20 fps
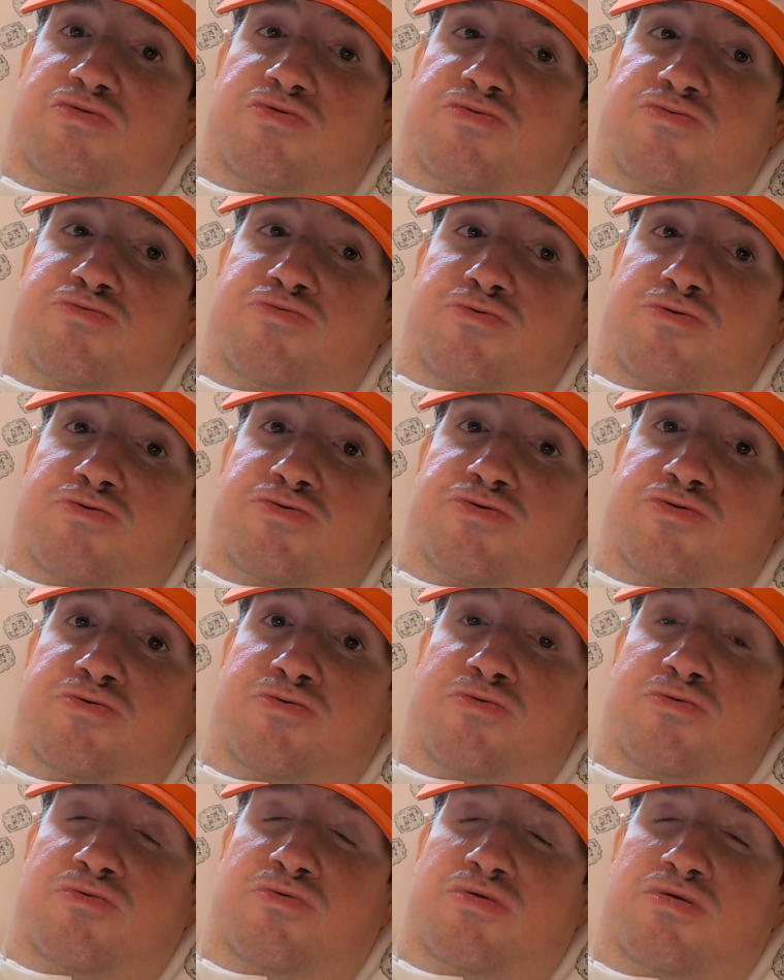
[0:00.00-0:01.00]
the
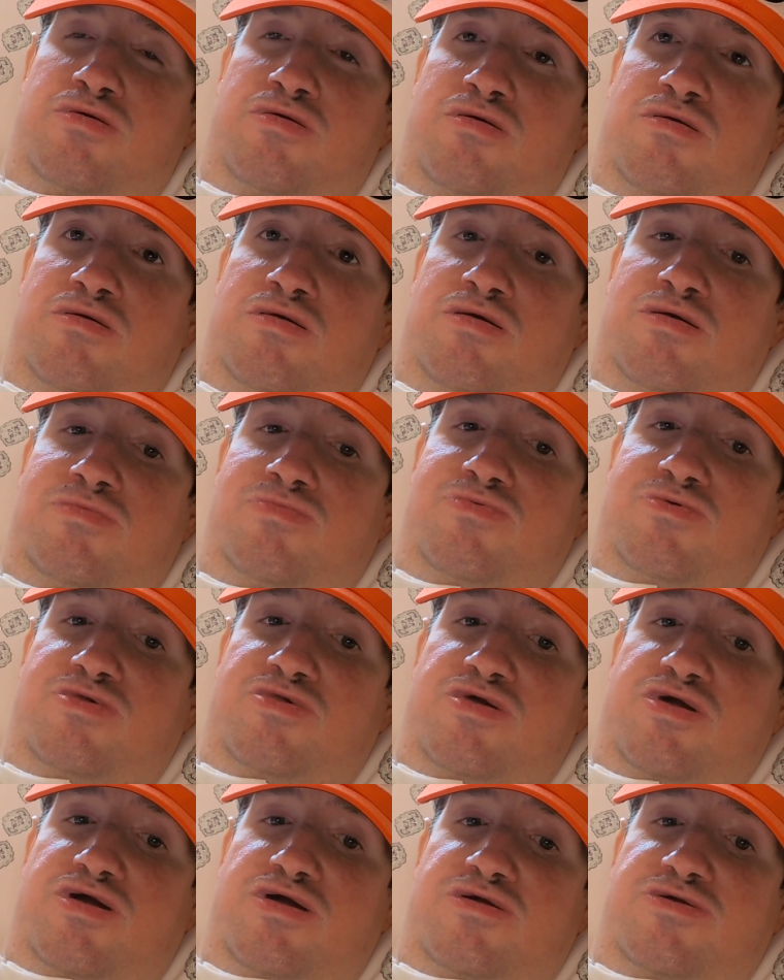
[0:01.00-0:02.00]
structure of
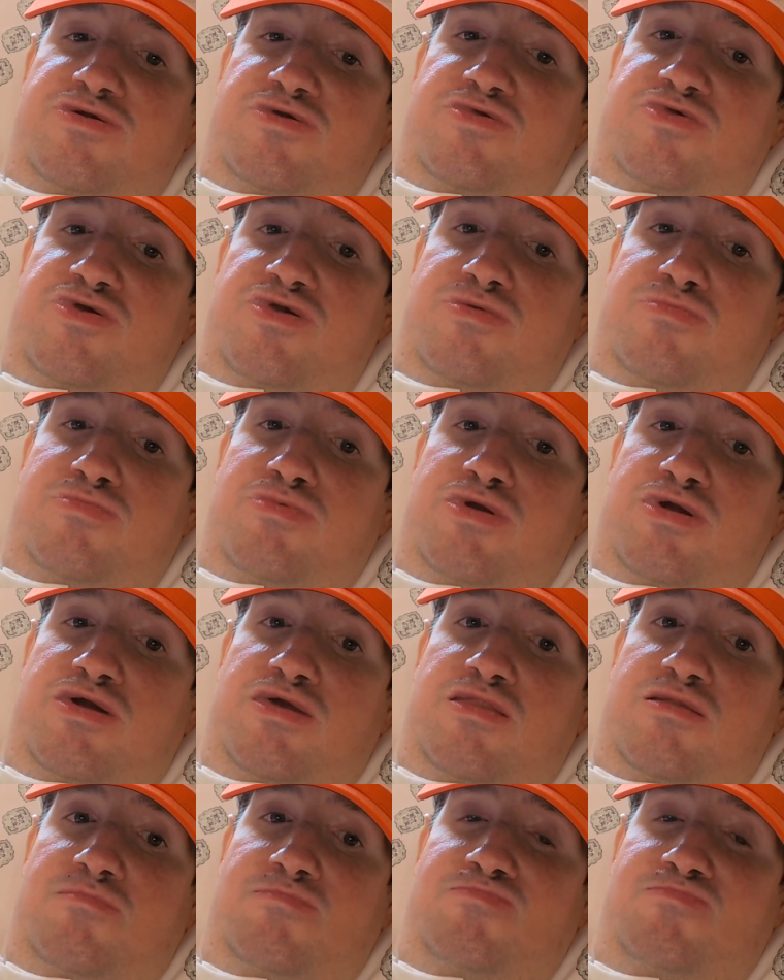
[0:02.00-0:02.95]
this hockey team yet.